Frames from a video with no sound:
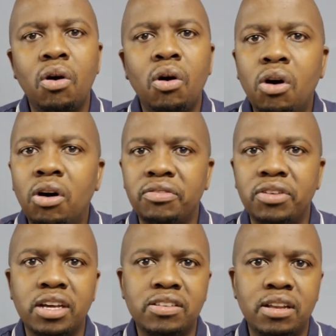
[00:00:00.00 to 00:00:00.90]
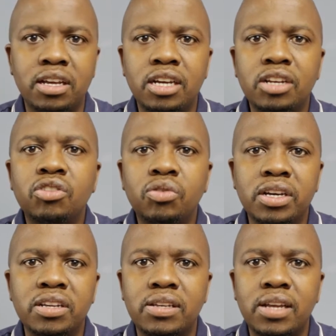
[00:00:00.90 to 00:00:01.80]
Obviously, in 2
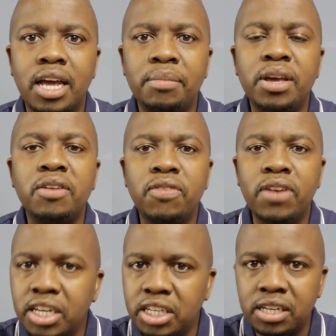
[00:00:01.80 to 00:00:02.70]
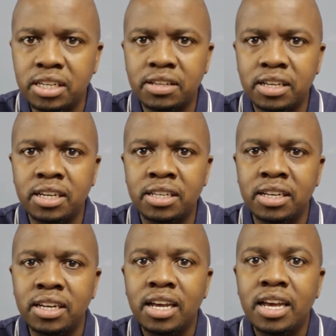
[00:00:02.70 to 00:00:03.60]
years' time, inflation has kicked
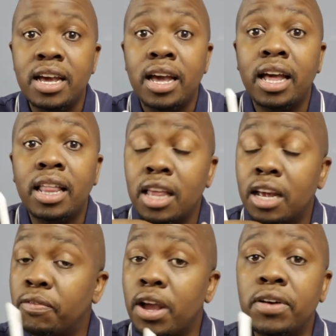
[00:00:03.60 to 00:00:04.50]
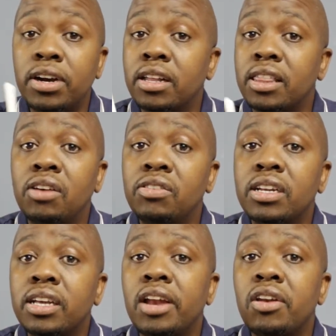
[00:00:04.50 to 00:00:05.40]
in, and that
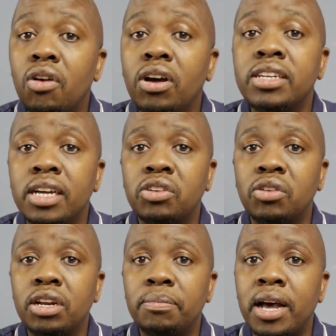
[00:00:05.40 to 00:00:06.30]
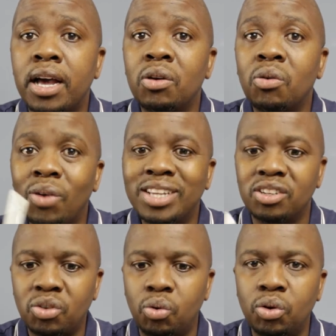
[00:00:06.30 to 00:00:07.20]
500,000 cannot actually buy what
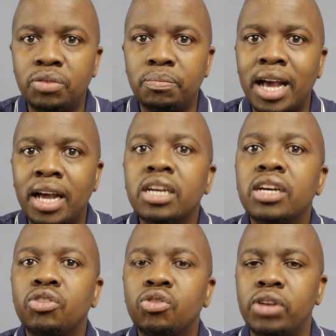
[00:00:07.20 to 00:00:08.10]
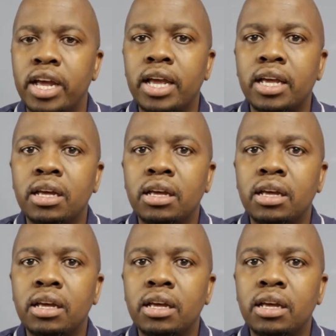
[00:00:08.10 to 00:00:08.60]
it could buy today.